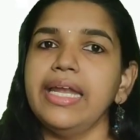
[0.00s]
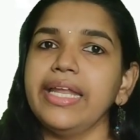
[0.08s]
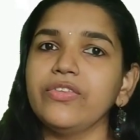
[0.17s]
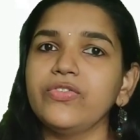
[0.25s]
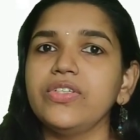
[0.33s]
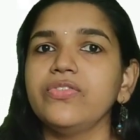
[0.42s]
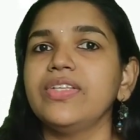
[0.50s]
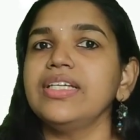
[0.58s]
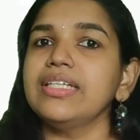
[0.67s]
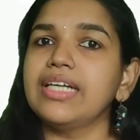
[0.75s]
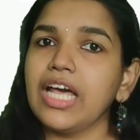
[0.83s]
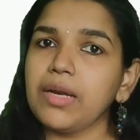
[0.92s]
Next is the
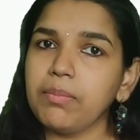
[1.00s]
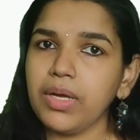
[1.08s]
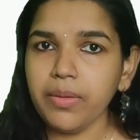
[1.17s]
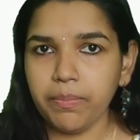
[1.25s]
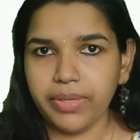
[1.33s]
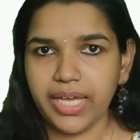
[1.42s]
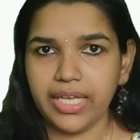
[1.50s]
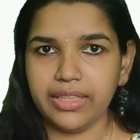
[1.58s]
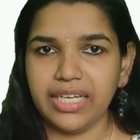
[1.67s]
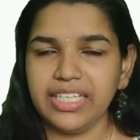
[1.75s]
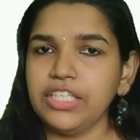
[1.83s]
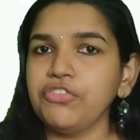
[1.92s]
karma bheda.